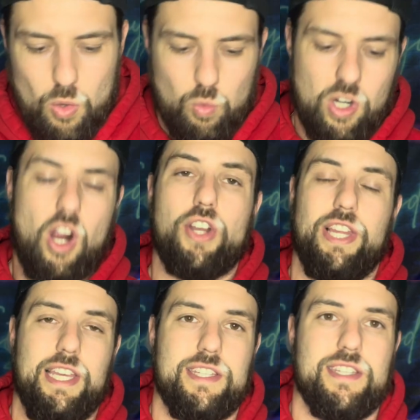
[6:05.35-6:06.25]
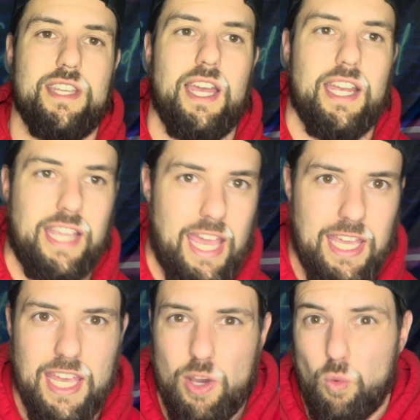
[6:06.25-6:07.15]
Regardless,
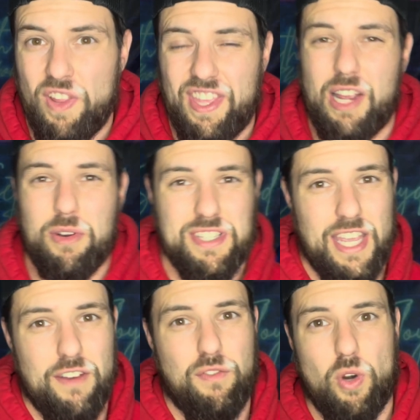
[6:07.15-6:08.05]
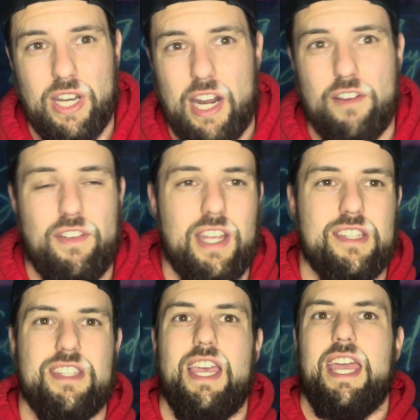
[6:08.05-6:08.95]
okay, one thing I want to say to 49er
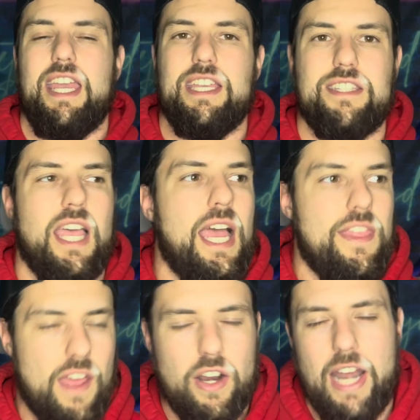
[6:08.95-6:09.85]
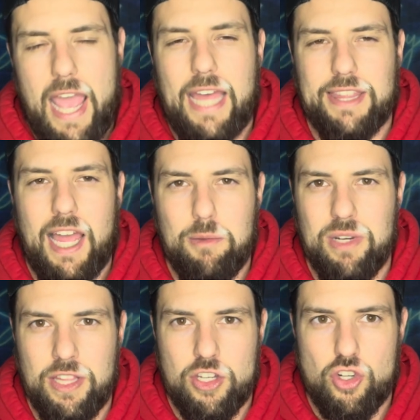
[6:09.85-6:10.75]
fans is they're going to add
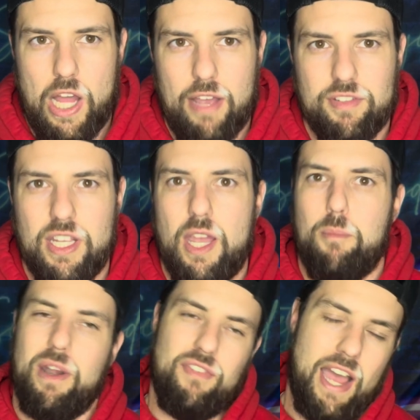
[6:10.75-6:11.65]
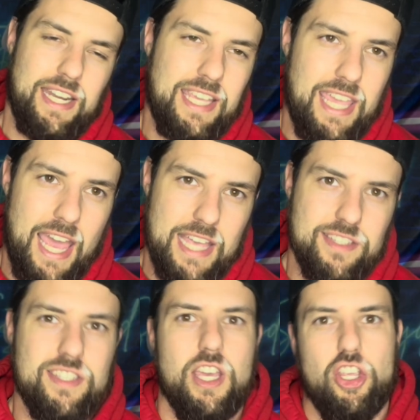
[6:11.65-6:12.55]
linemen in the draft. But if I had to
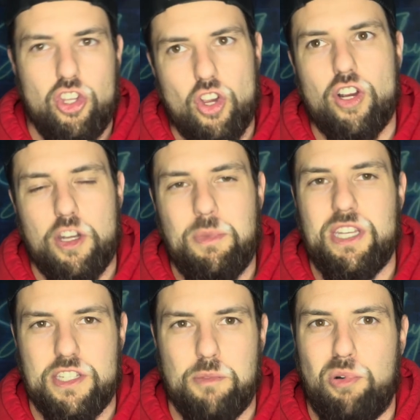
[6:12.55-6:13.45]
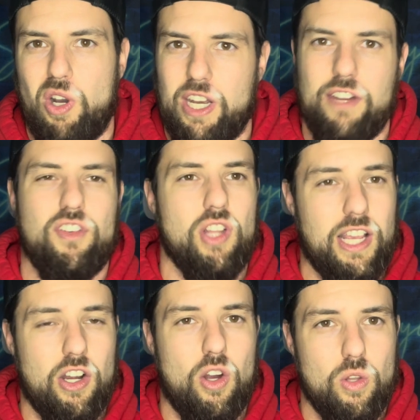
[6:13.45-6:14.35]
guess, you're going to be disappointed. If you're like
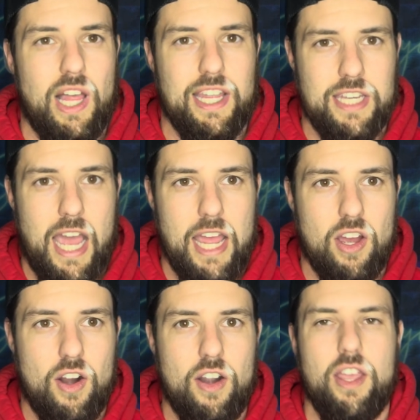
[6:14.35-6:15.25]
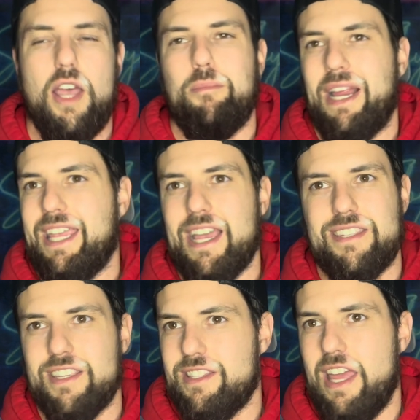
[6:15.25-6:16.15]
an O-line diehard, my guess
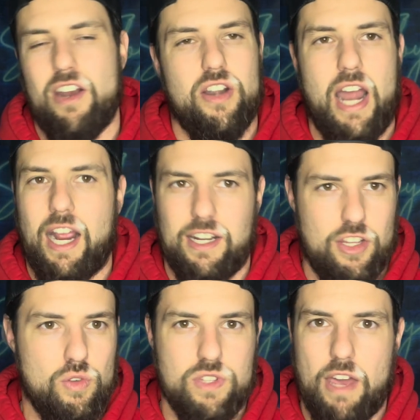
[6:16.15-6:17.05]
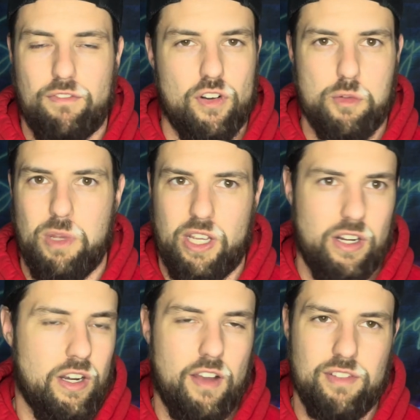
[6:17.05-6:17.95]
is they are not going to use that first pick on
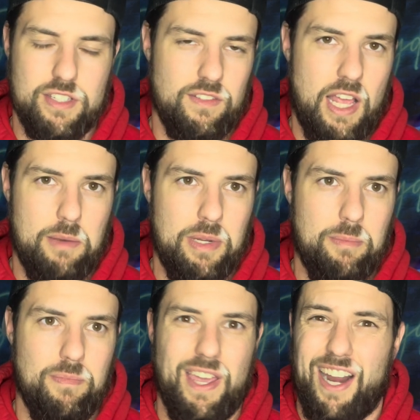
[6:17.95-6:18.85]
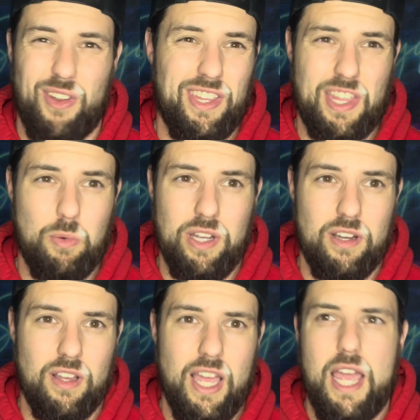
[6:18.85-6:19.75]
an offensive lineman. I don't think they
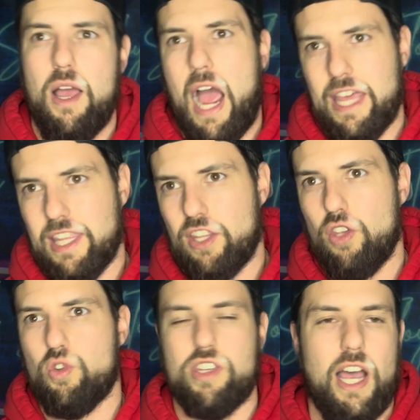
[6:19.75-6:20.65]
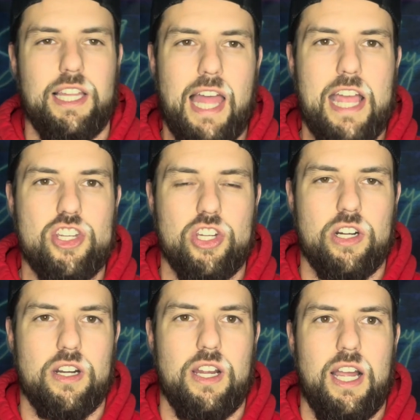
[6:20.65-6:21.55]
will. I think you saw it last
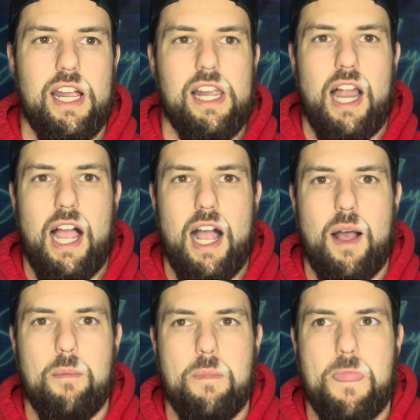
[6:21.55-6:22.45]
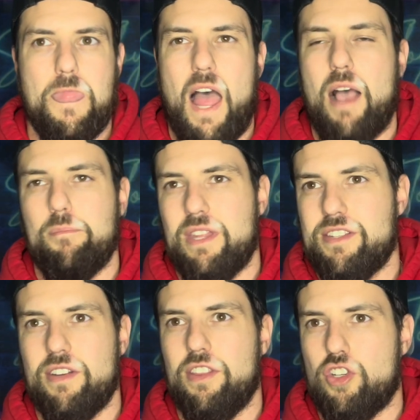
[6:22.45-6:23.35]
year. Not
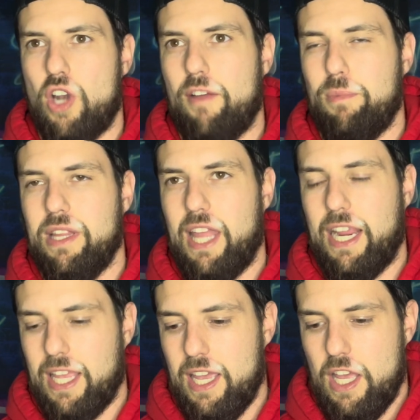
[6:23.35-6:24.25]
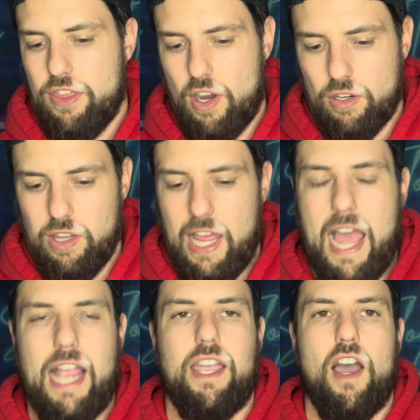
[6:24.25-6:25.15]
necessarily the draft, but like their
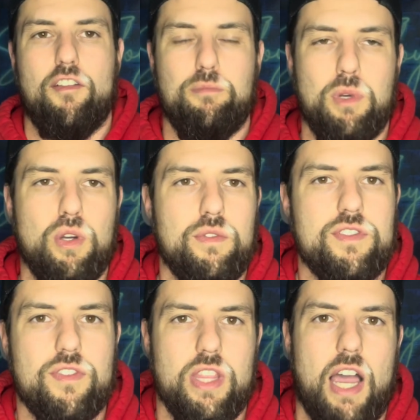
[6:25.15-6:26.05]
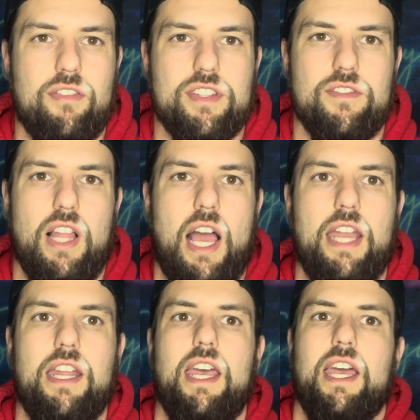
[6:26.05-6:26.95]
lack of moves for the offensive
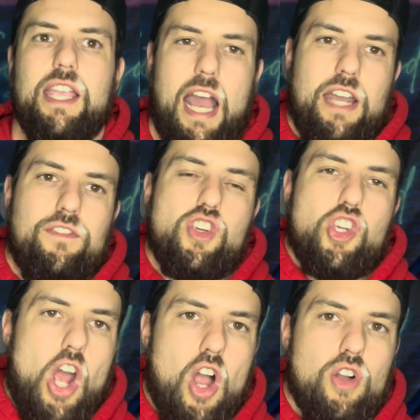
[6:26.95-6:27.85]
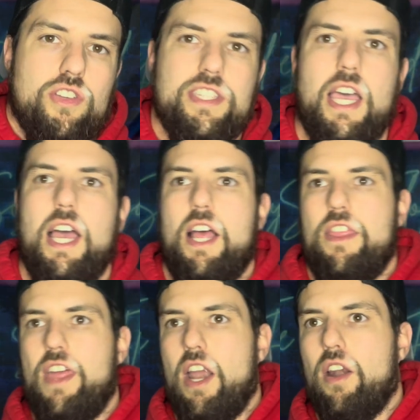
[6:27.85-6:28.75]
line kind of shows
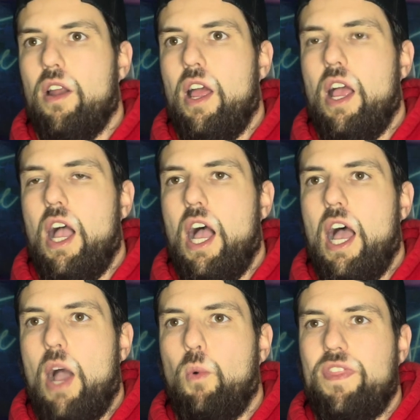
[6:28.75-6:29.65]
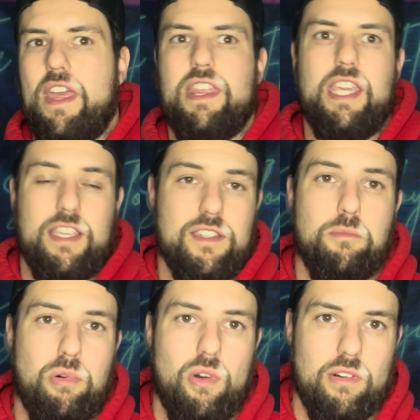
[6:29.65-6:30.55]
their what they think is
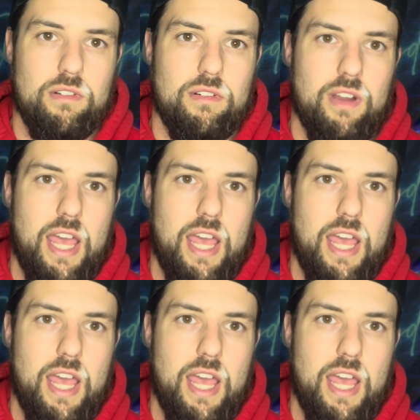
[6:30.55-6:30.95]
important.